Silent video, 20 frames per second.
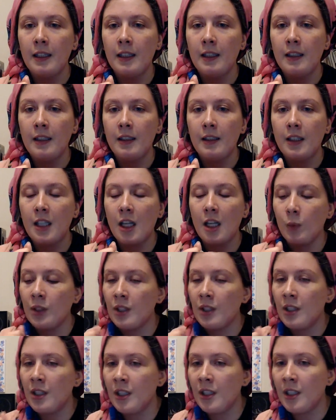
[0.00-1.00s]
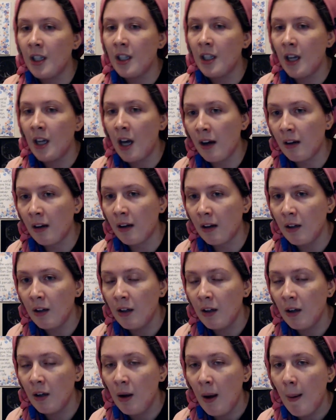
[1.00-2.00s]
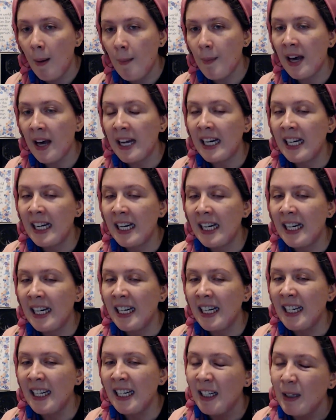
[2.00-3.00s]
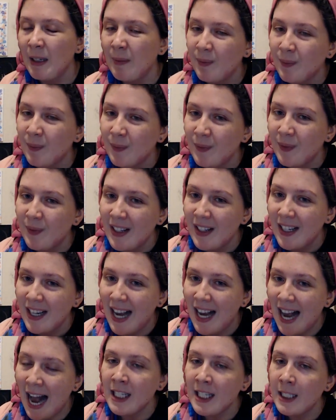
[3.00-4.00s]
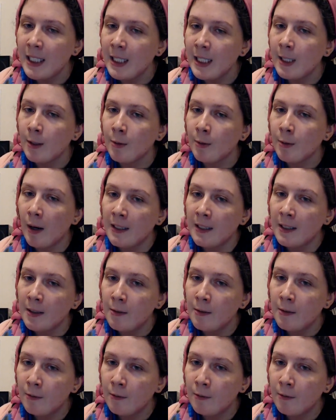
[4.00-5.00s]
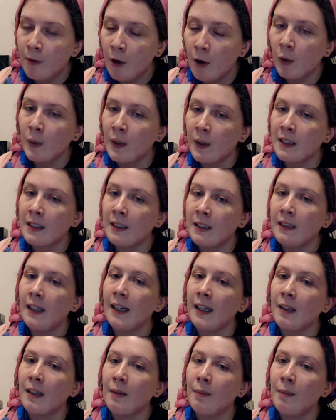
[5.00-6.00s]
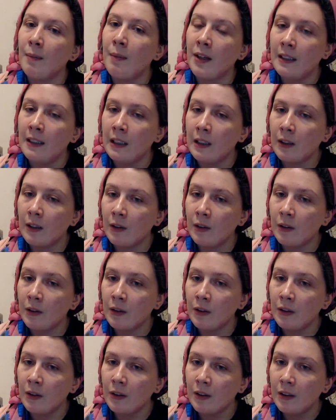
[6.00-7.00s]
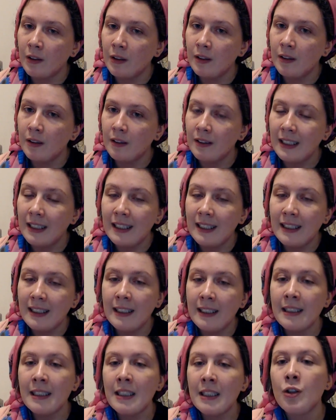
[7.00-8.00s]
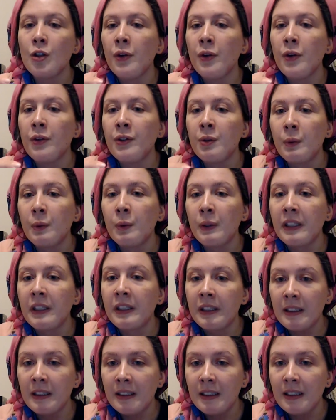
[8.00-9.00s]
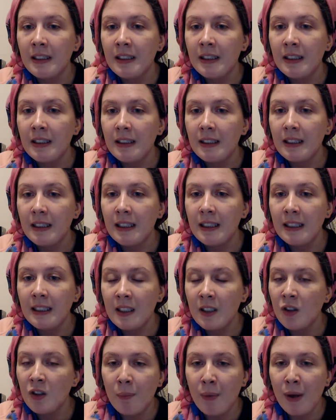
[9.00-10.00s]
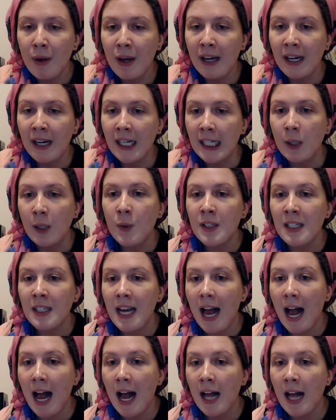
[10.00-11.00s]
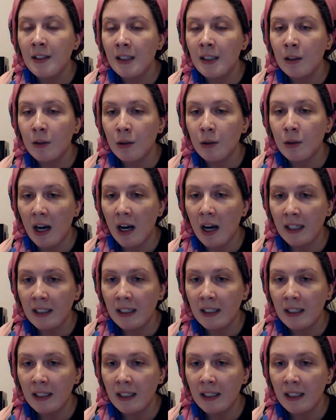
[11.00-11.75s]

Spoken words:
that was done by Antichrist followers like Marcion. This is in John's words. This is not mine. He was an Antichrist.